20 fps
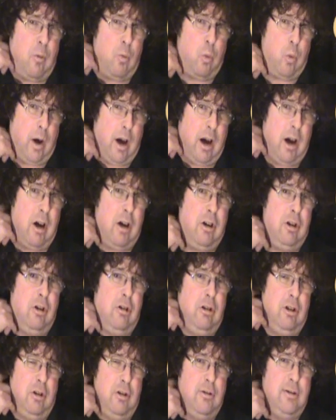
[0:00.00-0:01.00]
where you
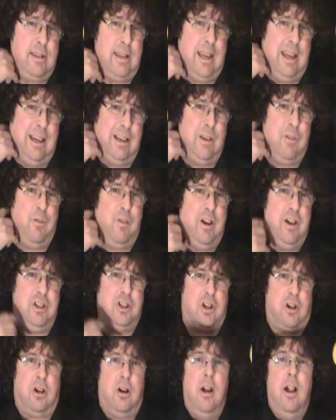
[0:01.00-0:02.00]
use each
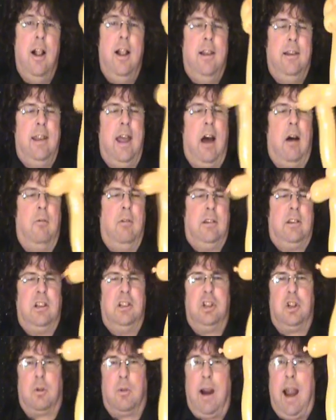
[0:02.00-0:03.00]
feature. Now with the
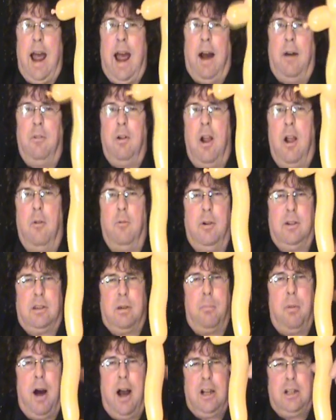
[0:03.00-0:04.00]
giraffe, with the
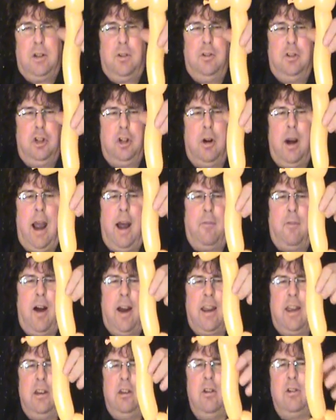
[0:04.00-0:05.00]
posture of a giraffe,
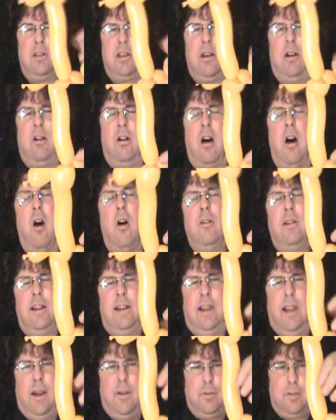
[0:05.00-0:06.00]
I could use a Odie
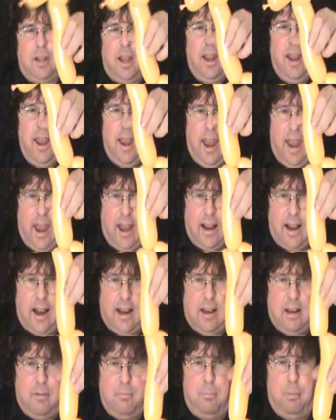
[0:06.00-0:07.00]
lift and I
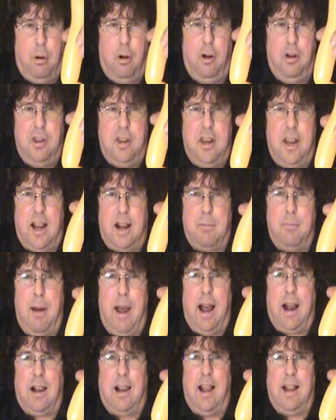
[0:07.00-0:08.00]
could pull the neck
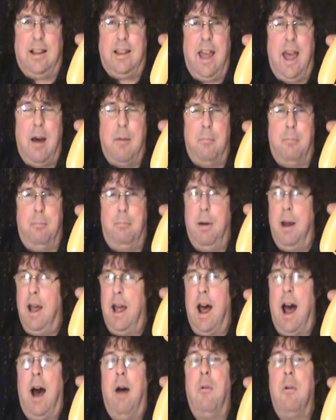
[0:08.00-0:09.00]
back like that,
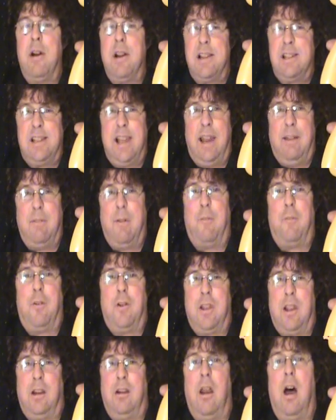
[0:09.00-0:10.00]
but I want to save it
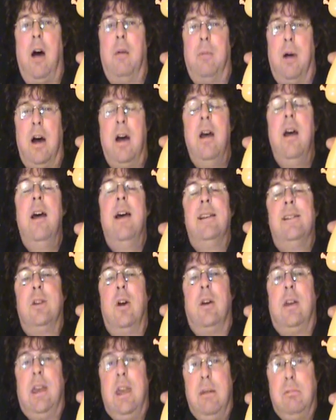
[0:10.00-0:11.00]
for the llama
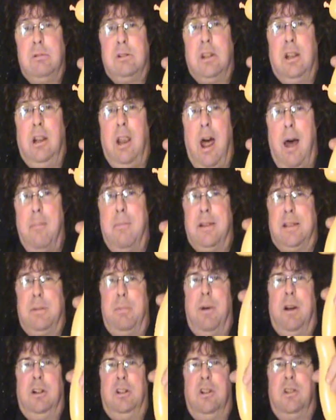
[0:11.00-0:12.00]
so it keeps the llama
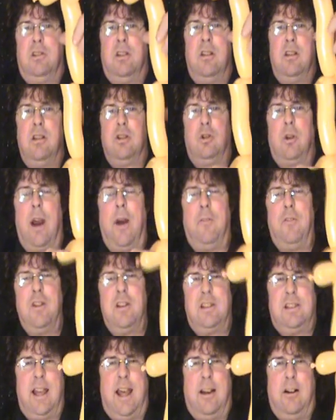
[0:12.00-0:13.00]
special. So the giraffe
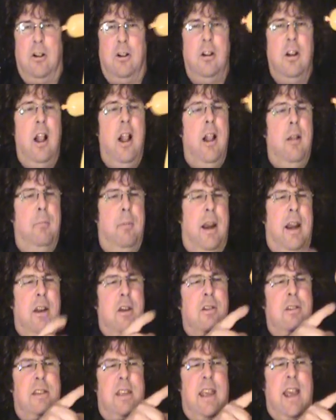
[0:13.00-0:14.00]
is standard, but I
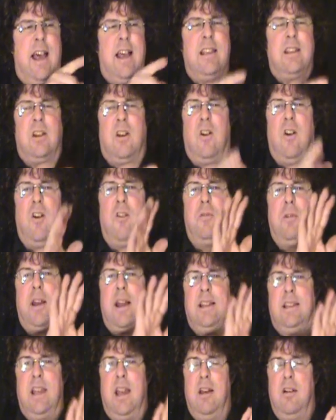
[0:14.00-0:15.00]
use the S curve
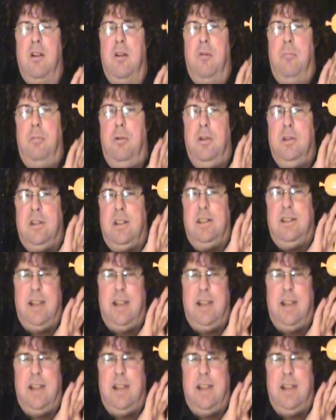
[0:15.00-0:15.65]
because it pulls his